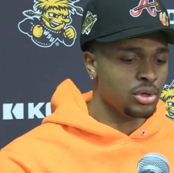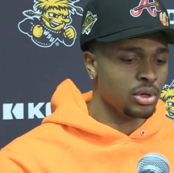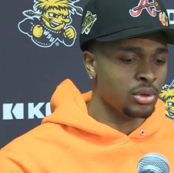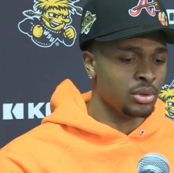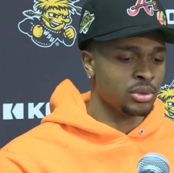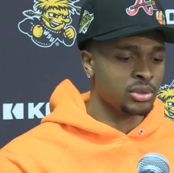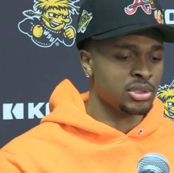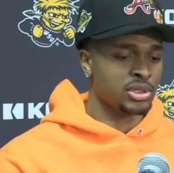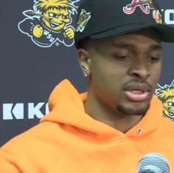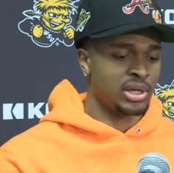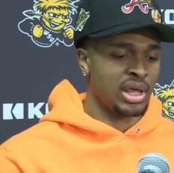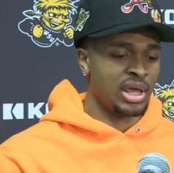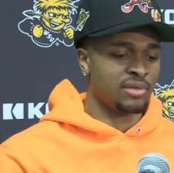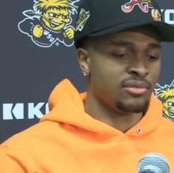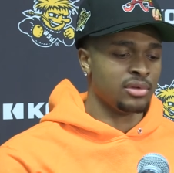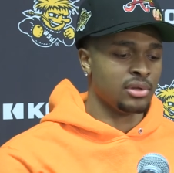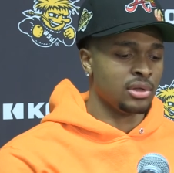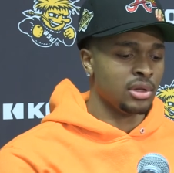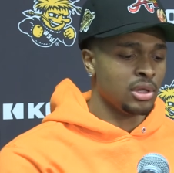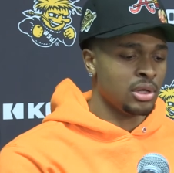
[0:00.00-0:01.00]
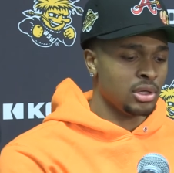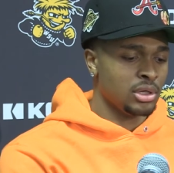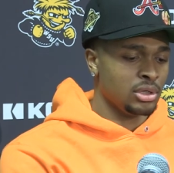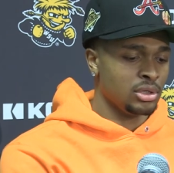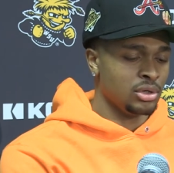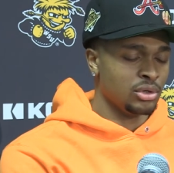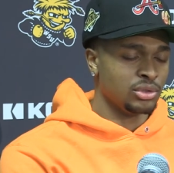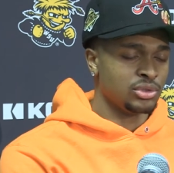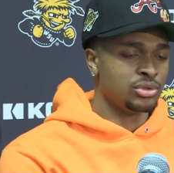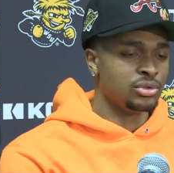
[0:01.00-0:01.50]
coach and having,
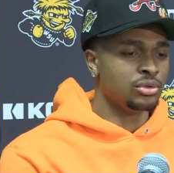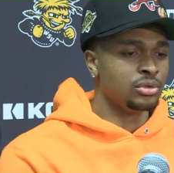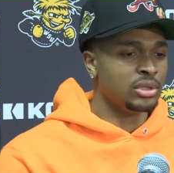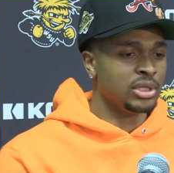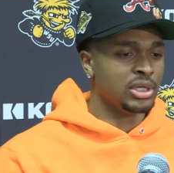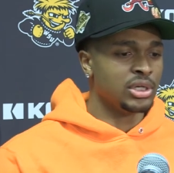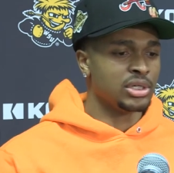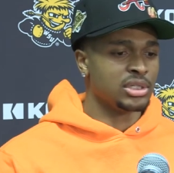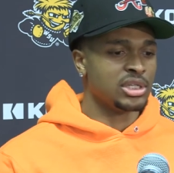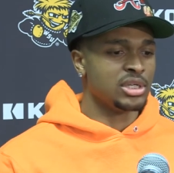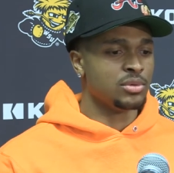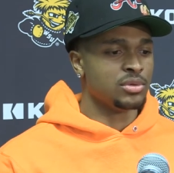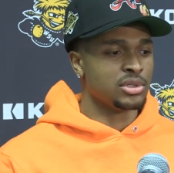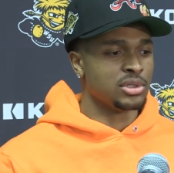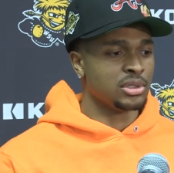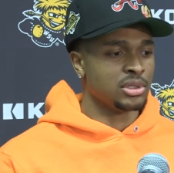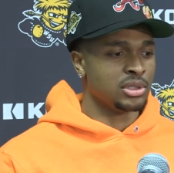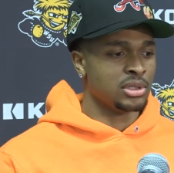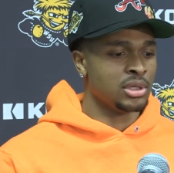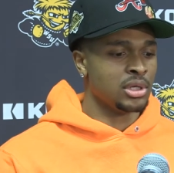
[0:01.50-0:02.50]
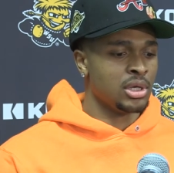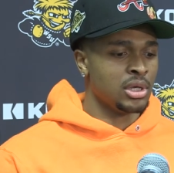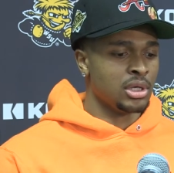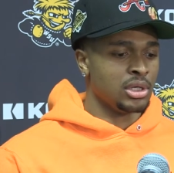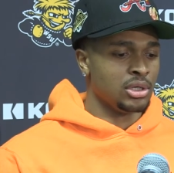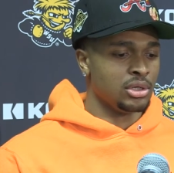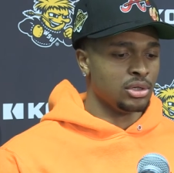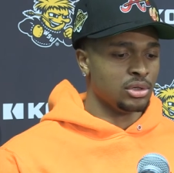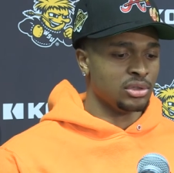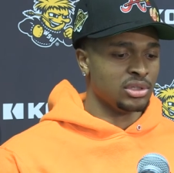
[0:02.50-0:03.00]
two leaders, he was going
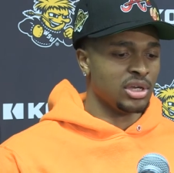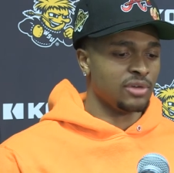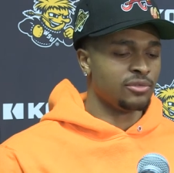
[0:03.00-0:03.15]
to,